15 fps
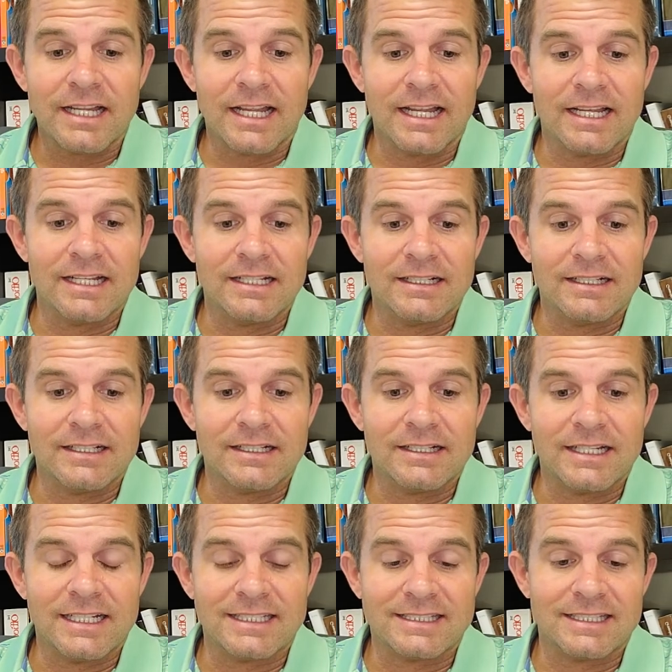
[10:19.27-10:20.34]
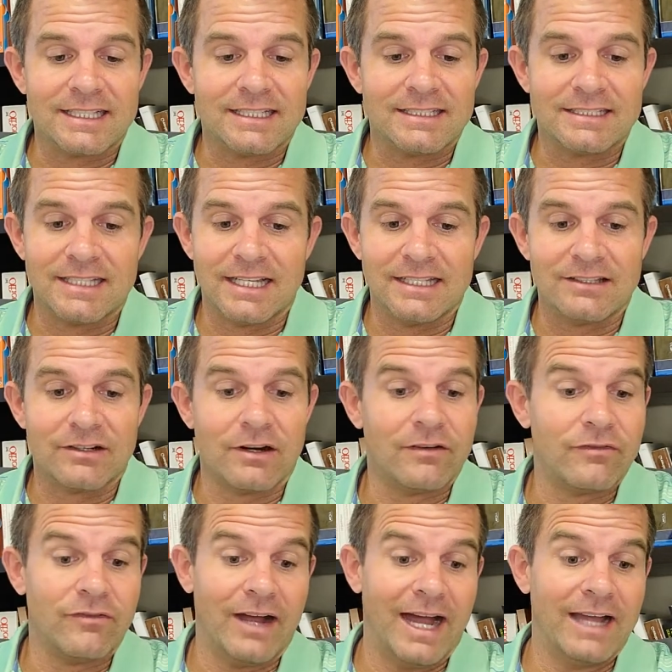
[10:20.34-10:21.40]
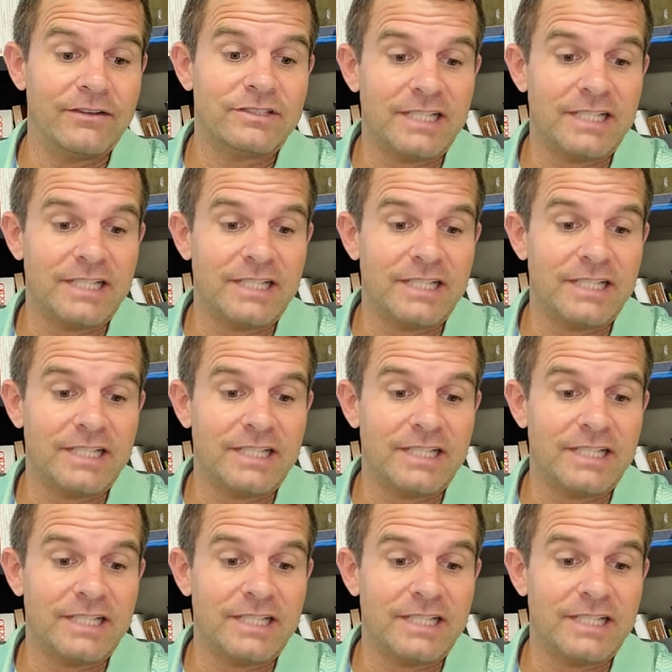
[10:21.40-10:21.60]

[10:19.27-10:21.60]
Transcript: and it says that there are five